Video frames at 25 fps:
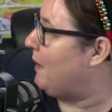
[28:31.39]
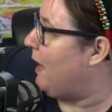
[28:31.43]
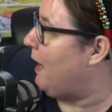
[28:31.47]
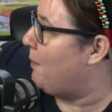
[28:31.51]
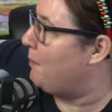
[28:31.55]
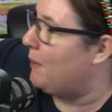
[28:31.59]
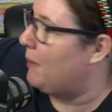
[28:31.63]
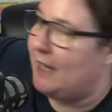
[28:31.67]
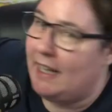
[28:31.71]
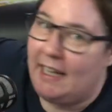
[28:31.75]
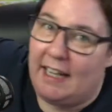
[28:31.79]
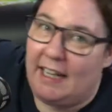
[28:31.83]
up
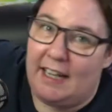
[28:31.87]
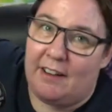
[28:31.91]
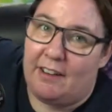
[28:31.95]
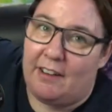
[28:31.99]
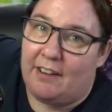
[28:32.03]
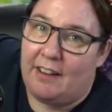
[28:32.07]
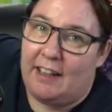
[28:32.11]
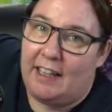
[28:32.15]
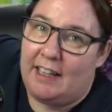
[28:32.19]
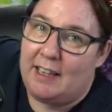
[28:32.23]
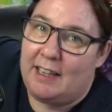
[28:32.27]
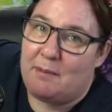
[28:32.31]

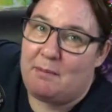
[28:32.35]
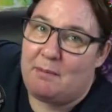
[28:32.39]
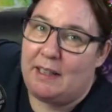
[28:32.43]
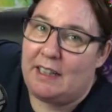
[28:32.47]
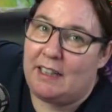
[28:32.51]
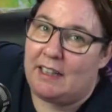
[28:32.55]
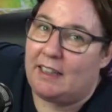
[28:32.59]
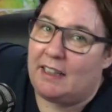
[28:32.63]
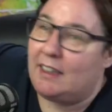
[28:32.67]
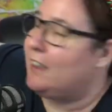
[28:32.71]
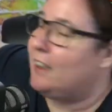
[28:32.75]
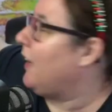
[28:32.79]
here in the
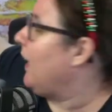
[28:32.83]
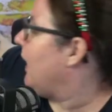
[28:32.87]
middle, like